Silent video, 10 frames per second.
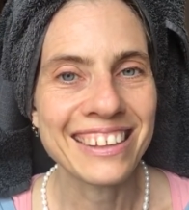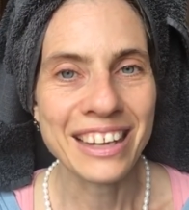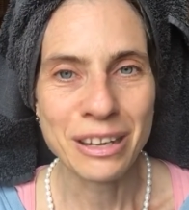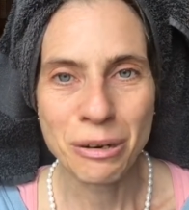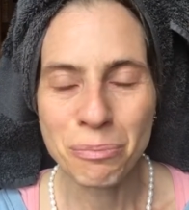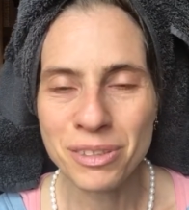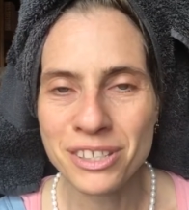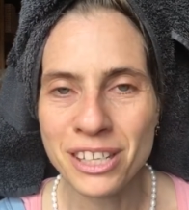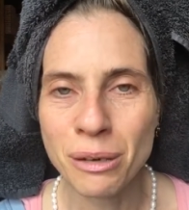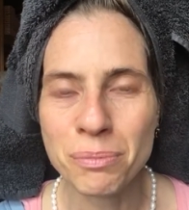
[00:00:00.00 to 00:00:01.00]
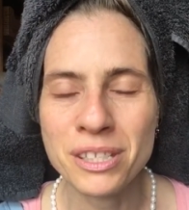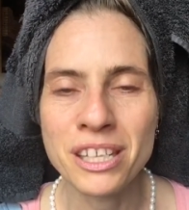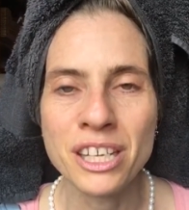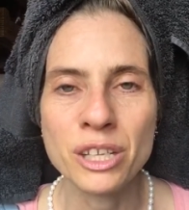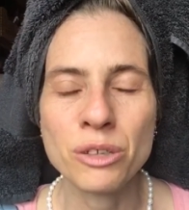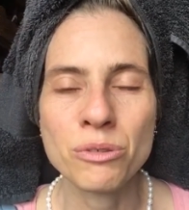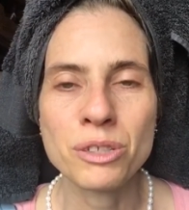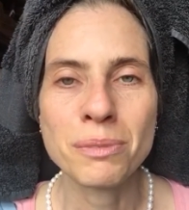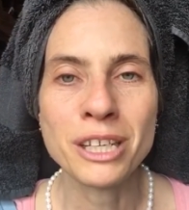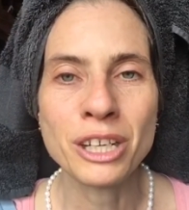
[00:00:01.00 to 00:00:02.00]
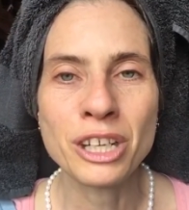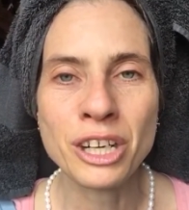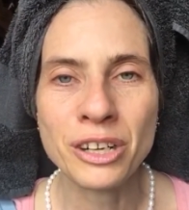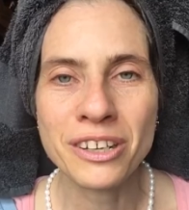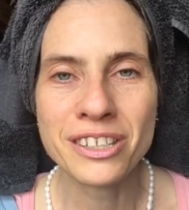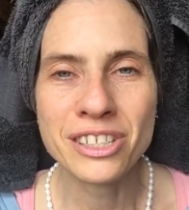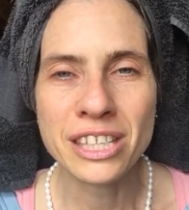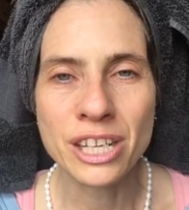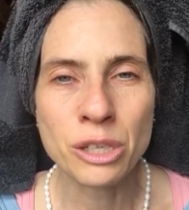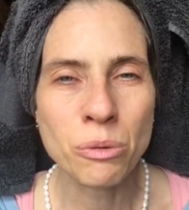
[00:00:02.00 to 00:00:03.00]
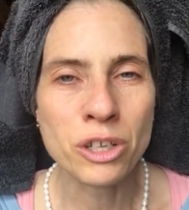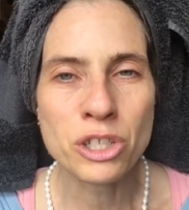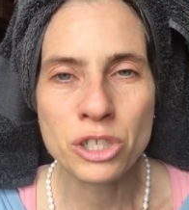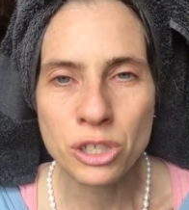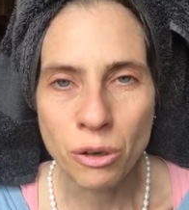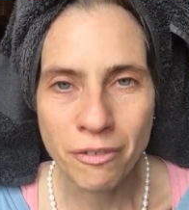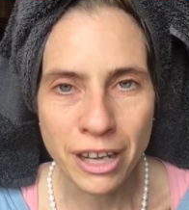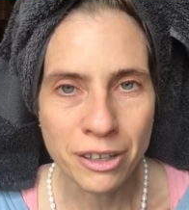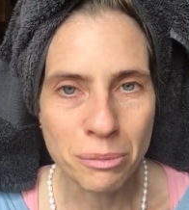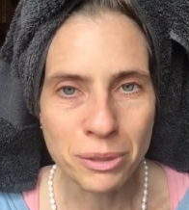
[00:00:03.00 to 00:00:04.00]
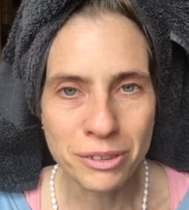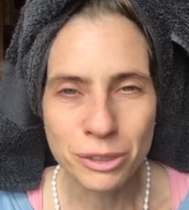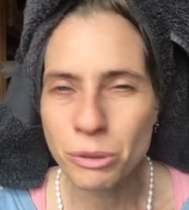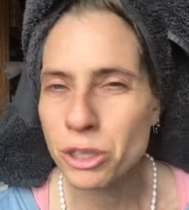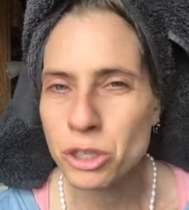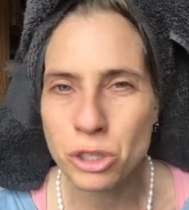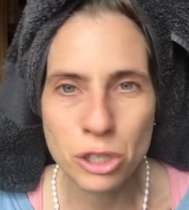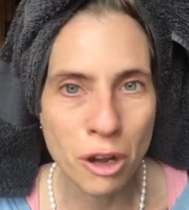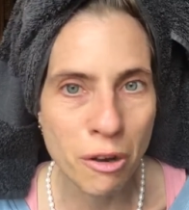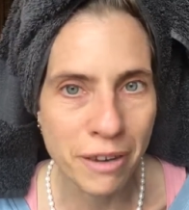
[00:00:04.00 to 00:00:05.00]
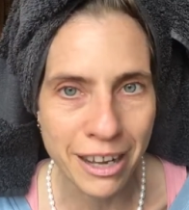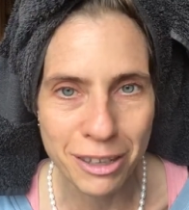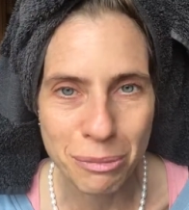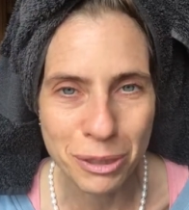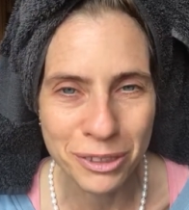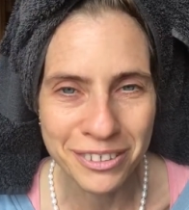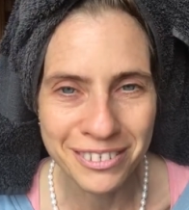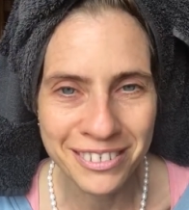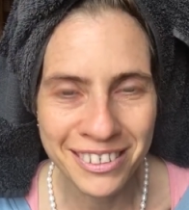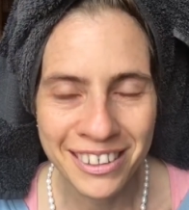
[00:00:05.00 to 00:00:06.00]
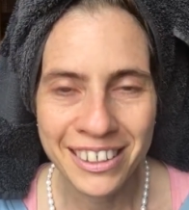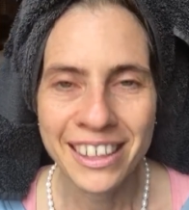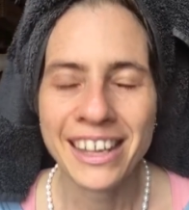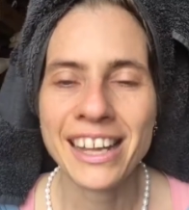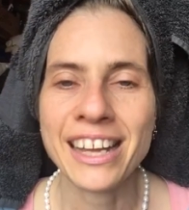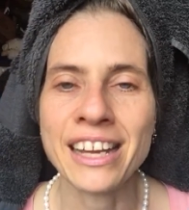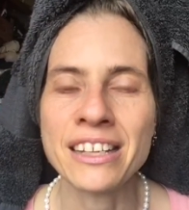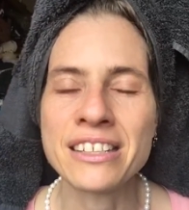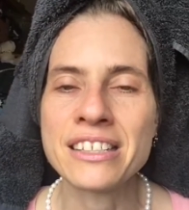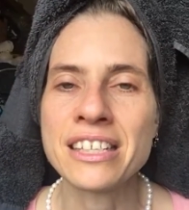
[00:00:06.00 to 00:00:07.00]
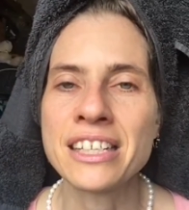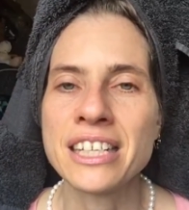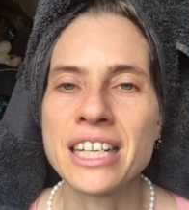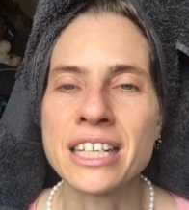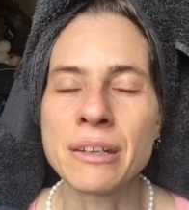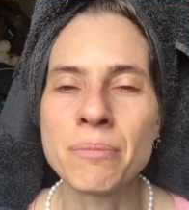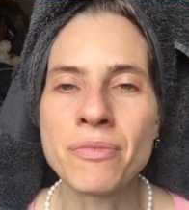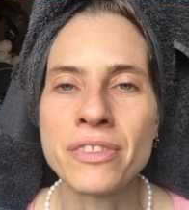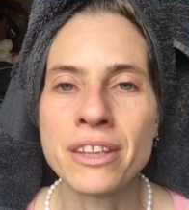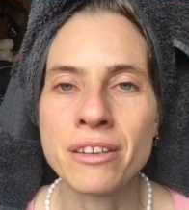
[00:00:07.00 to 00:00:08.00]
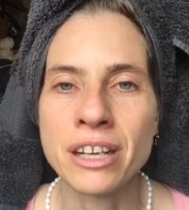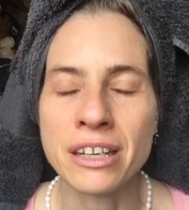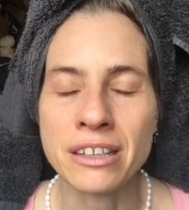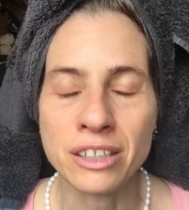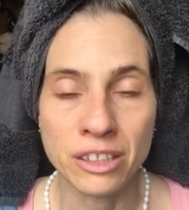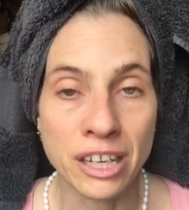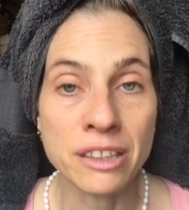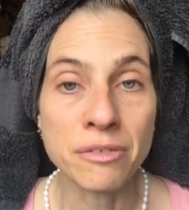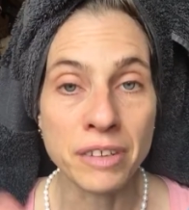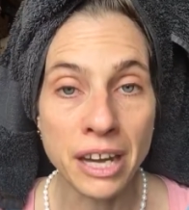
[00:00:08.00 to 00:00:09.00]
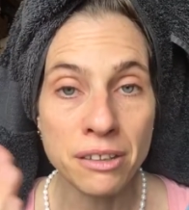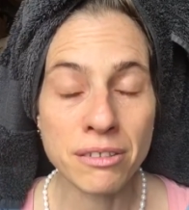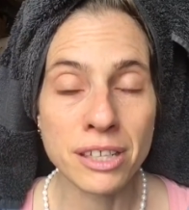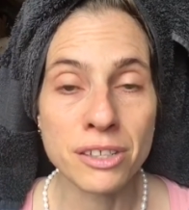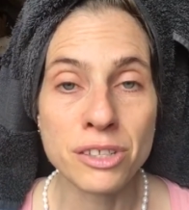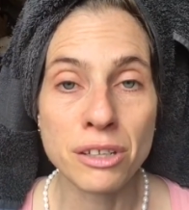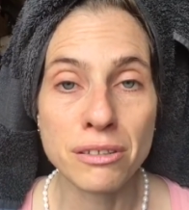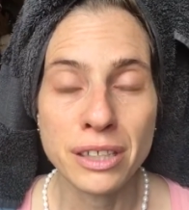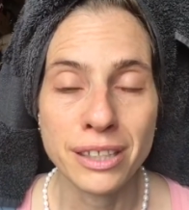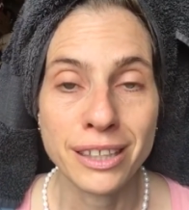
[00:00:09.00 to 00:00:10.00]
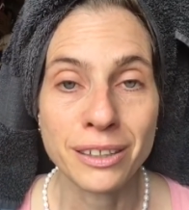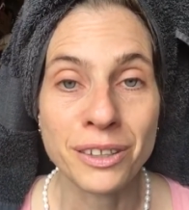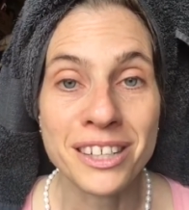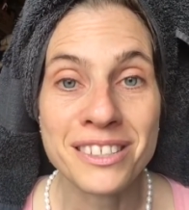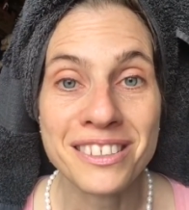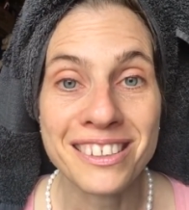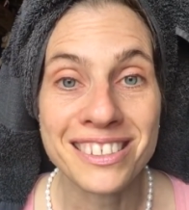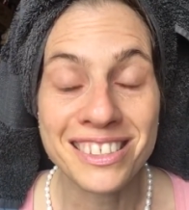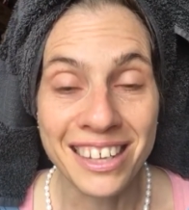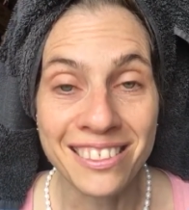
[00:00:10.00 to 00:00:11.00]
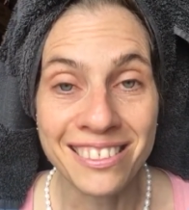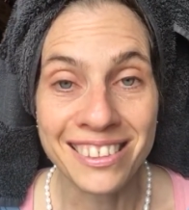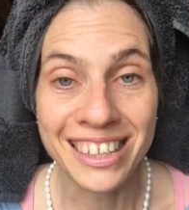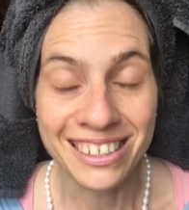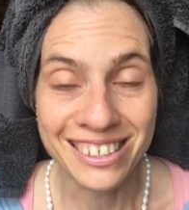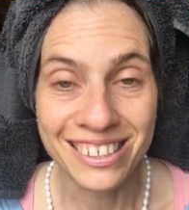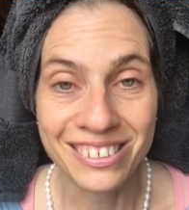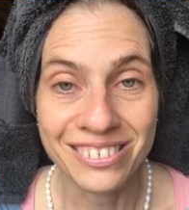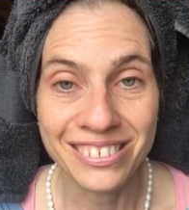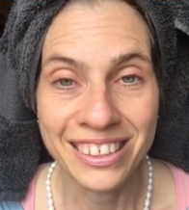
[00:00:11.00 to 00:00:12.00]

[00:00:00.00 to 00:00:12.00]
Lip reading: I hope this helps you to be encouraged that you are so valuable. You are so valuable. And God the Father thinks so, and Christ the Son thinks so.